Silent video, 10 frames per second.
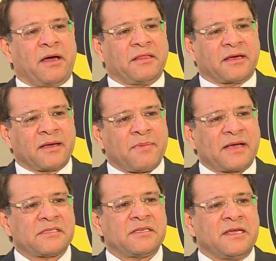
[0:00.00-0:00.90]
by the
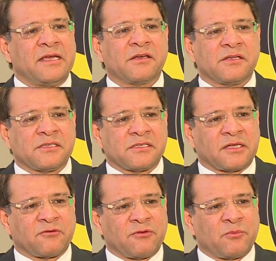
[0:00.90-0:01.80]
capacity increases
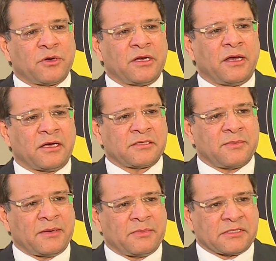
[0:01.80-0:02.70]
that we've put in our
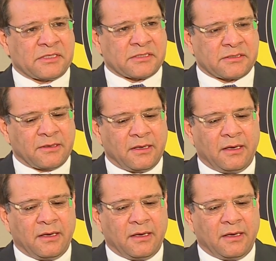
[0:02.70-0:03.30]
cement business.